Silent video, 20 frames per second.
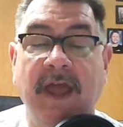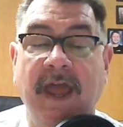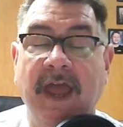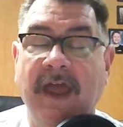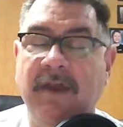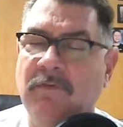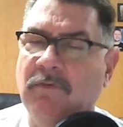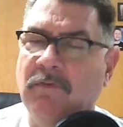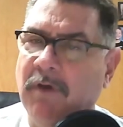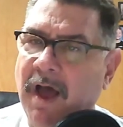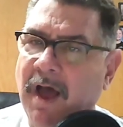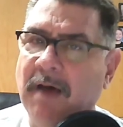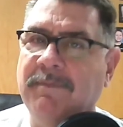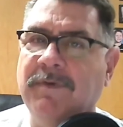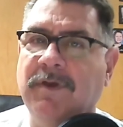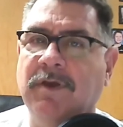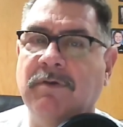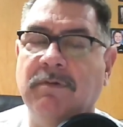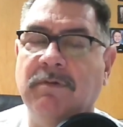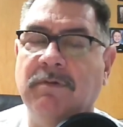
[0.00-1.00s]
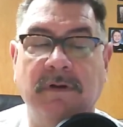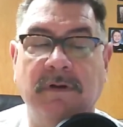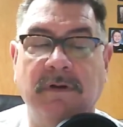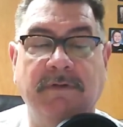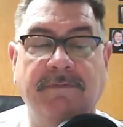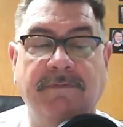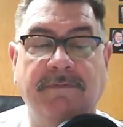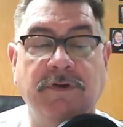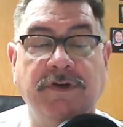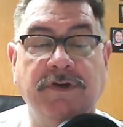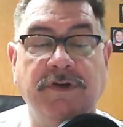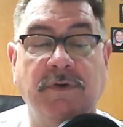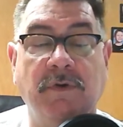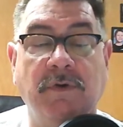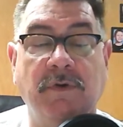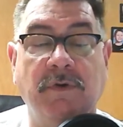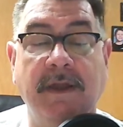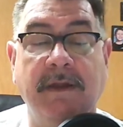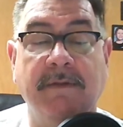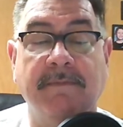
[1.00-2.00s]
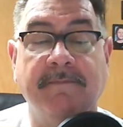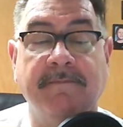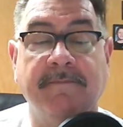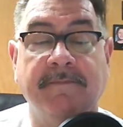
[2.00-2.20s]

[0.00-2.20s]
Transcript: and rob you of your joy.